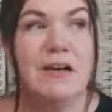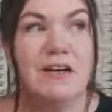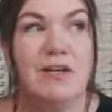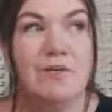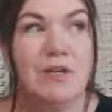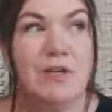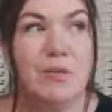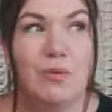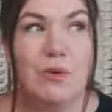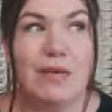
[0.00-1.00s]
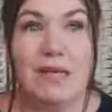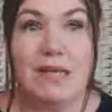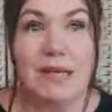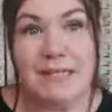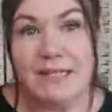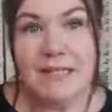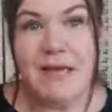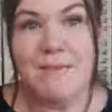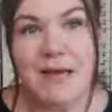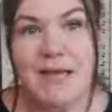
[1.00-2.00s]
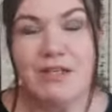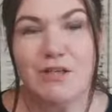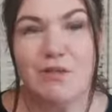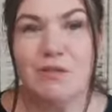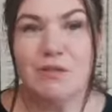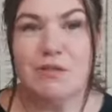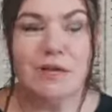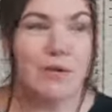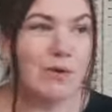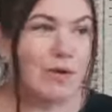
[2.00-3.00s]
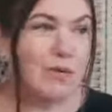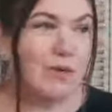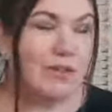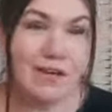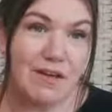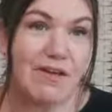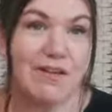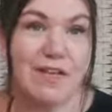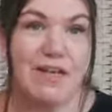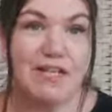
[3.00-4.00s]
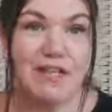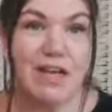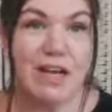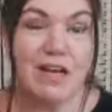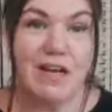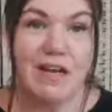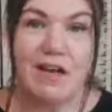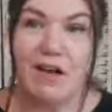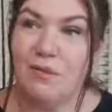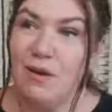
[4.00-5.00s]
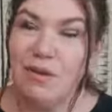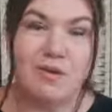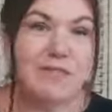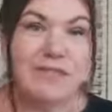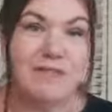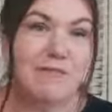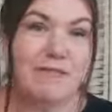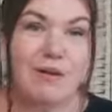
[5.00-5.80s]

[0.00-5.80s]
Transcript: I work with landscape angels. I work with earth energy. I work with the diva of